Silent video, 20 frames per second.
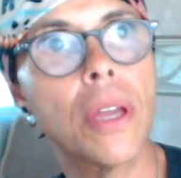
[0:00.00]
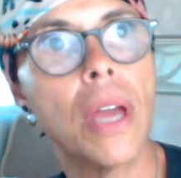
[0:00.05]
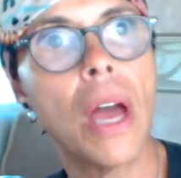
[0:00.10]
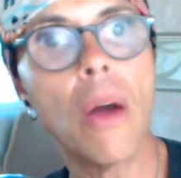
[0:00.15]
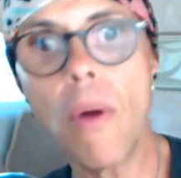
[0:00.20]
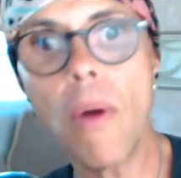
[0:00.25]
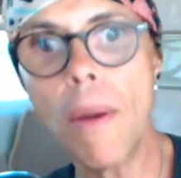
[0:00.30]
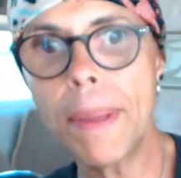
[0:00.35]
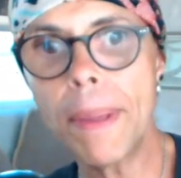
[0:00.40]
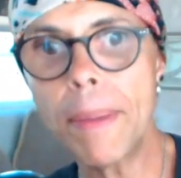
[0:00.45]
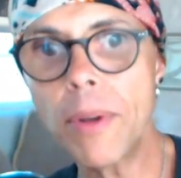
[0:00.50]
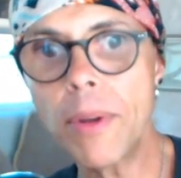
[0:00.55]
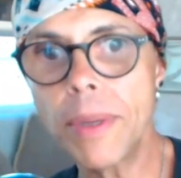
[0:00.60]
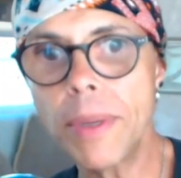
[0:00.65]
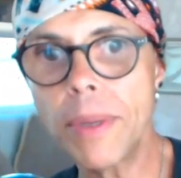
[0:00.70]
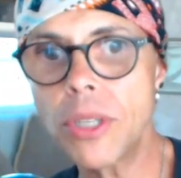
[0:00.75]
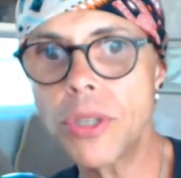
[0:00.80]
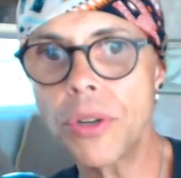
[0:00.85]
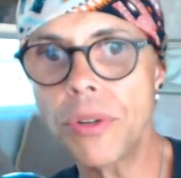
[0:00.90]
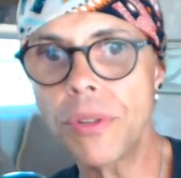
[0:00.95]
I want people to
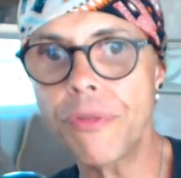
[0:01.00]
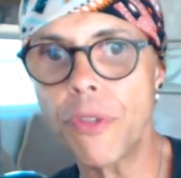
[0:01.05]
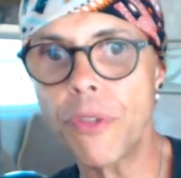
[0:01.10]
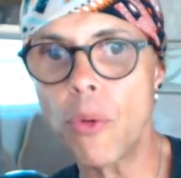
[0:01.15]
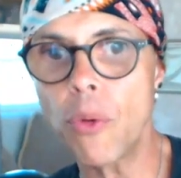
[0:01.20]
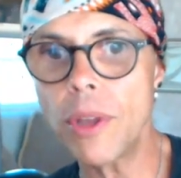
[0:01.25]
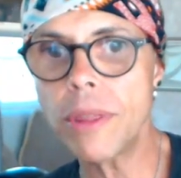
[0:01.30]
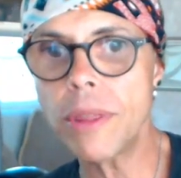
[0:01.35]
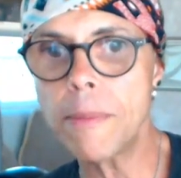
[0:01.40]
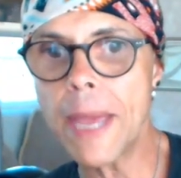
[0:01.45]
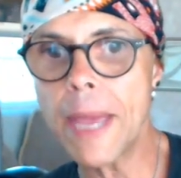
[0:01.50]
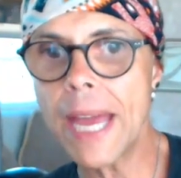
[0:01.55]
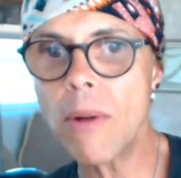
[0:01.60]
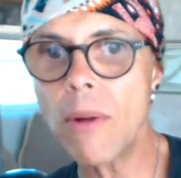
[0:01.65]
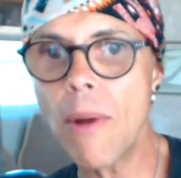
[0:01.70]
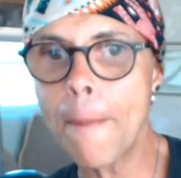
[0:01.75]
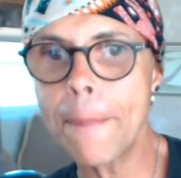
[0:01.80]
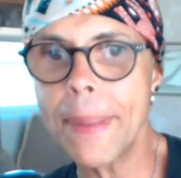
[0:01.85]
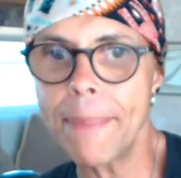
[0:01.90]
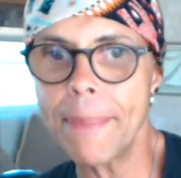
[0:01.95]
be truthful with me. I don't
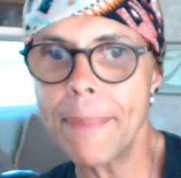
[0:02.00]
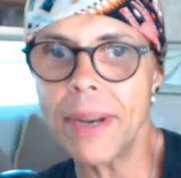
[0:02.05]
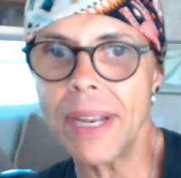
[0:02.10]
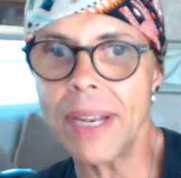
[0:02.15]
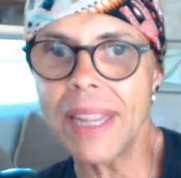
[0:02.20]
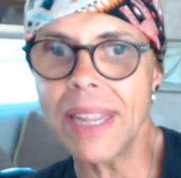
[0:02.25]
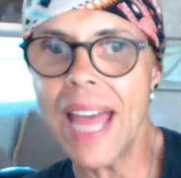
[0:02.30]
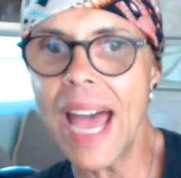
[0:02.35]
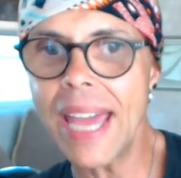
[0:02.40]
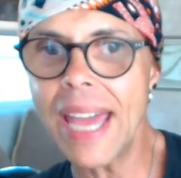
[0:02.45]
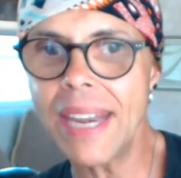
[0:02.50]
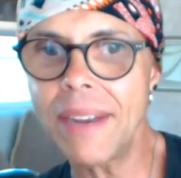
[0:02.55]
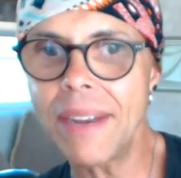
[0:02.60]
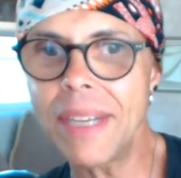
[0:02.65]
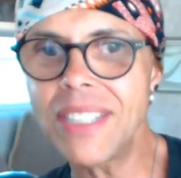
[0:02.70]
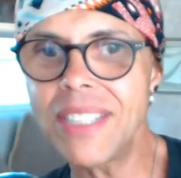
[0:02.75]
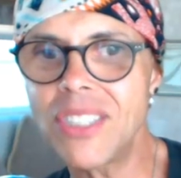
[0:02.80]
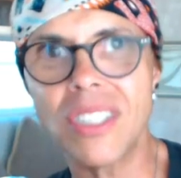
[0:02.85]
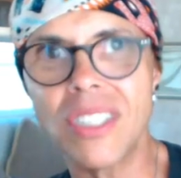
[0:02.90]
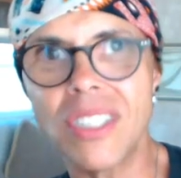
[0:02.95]
want people to lie to
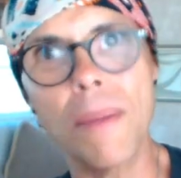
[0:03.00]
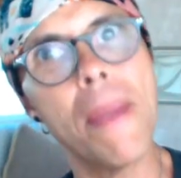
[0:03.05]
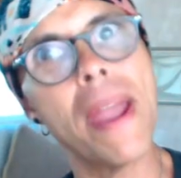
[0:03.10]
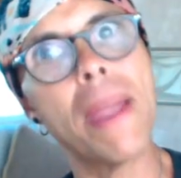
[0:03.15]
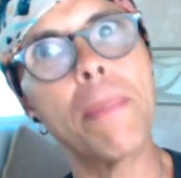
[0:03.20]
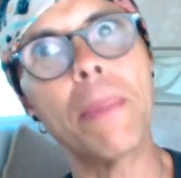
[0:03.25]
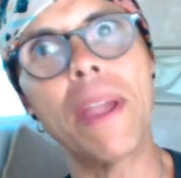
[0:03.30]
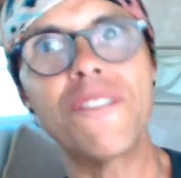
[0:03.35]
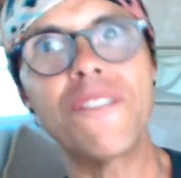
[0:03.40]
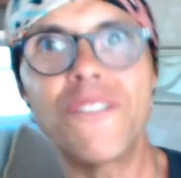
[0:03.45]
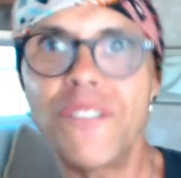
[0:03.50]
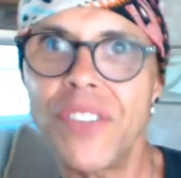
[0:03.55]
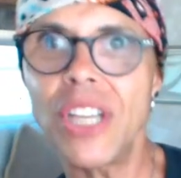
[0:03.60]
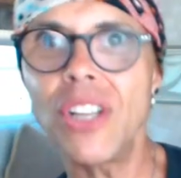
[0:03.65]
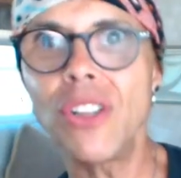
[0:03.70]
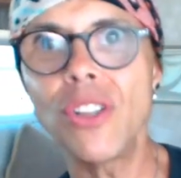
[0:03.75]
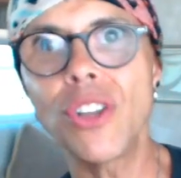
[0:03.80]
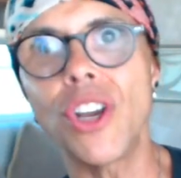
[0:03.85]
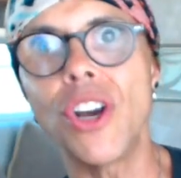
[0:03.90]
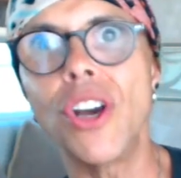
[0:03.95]
me just to make me
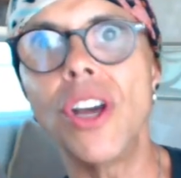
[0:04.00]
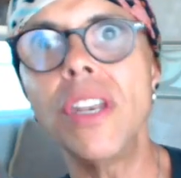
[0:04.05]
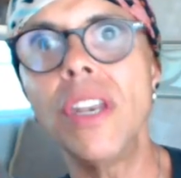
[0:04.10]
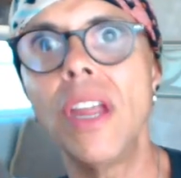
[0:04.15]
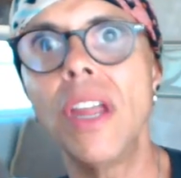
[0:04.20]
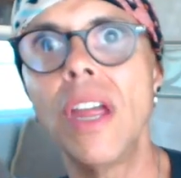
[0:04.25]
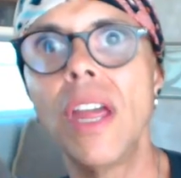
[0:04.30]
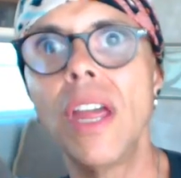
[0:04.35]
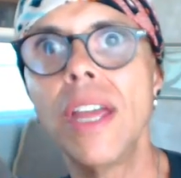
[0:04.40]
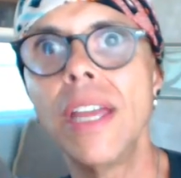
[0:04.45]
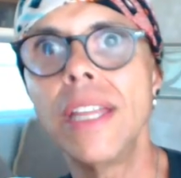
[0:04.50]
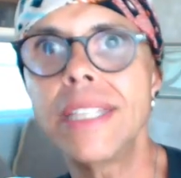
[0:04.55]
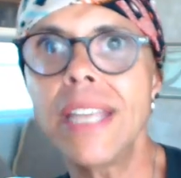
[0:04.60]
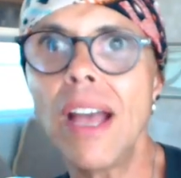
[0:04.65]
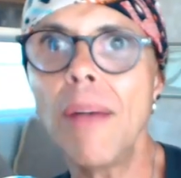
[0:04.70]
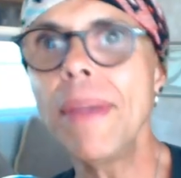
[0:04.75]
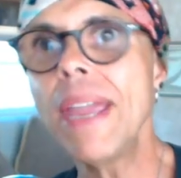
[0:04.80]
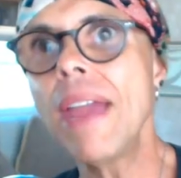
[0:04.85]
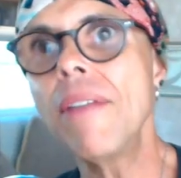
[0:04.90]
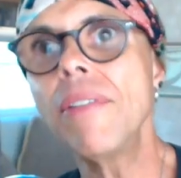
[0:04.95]
feel good,
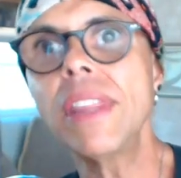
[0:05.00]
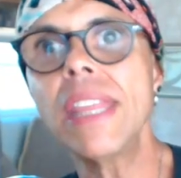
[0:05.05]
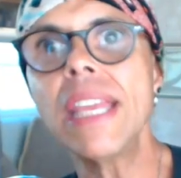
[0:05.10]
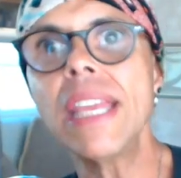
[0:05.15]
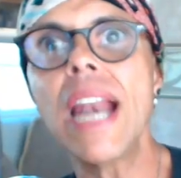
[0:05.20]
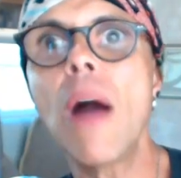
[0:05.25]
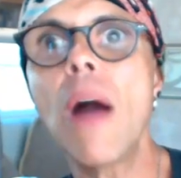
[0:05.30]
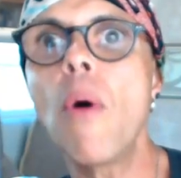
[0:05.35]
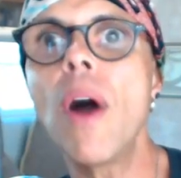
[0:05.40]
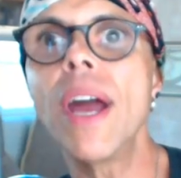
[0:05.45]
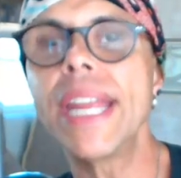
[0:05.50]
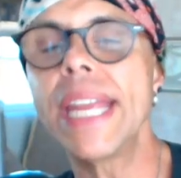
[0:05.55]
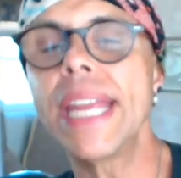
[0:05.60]
tell me everything I want to